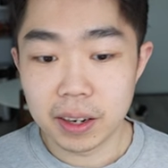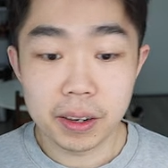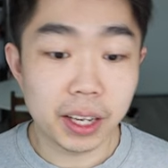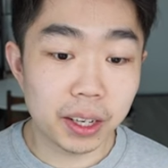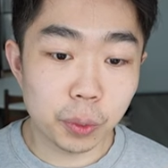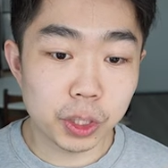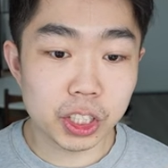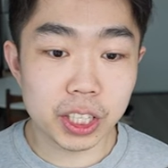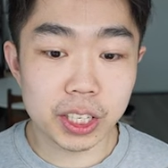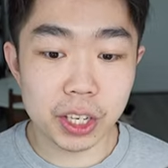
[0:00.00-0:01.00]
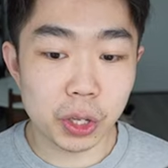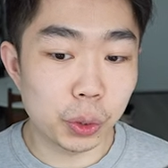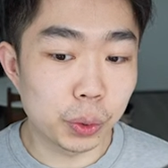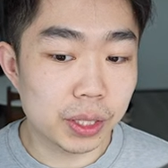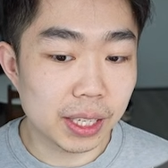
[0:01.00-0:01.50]
here we're just gonna
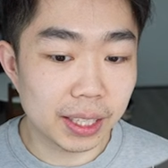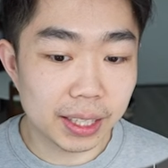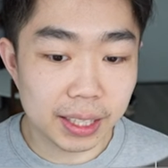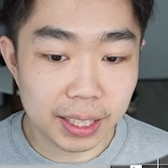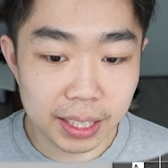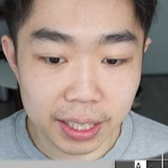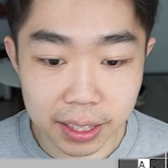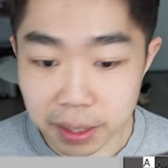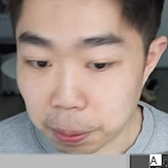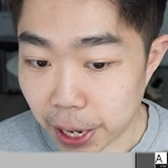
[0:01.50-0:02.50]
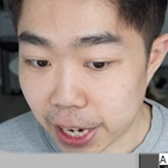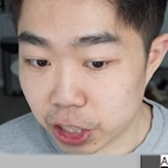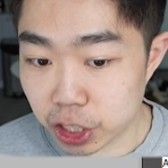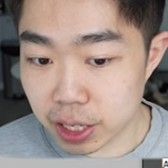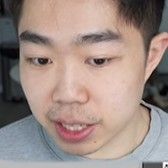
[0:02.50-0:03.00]
use the
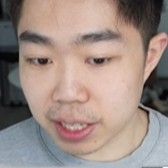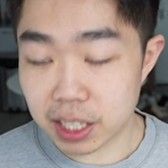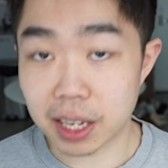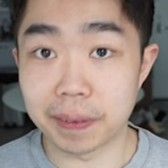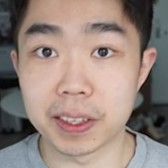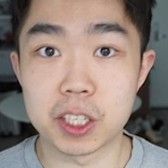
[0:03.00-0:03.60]
pages instead of the